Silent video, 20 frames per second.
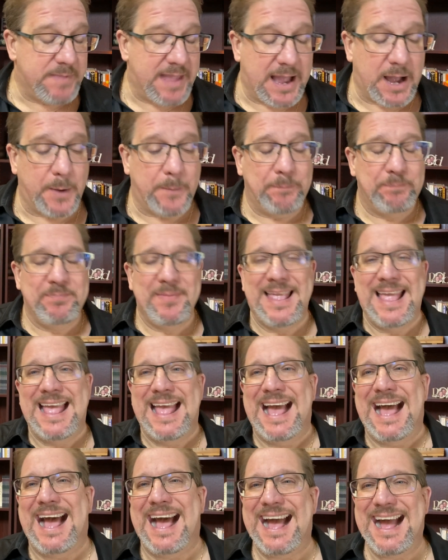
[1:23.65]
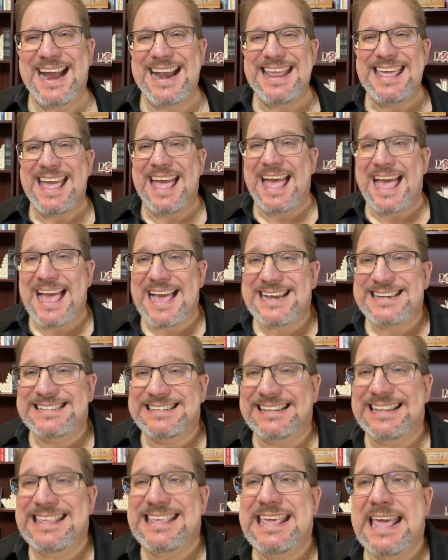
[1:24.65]
Now, how do you
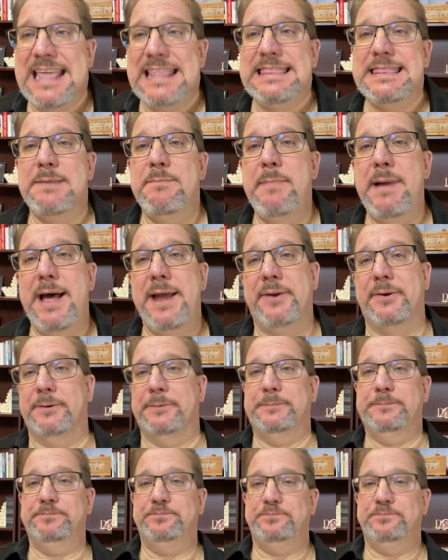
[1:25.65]
actually get the metal?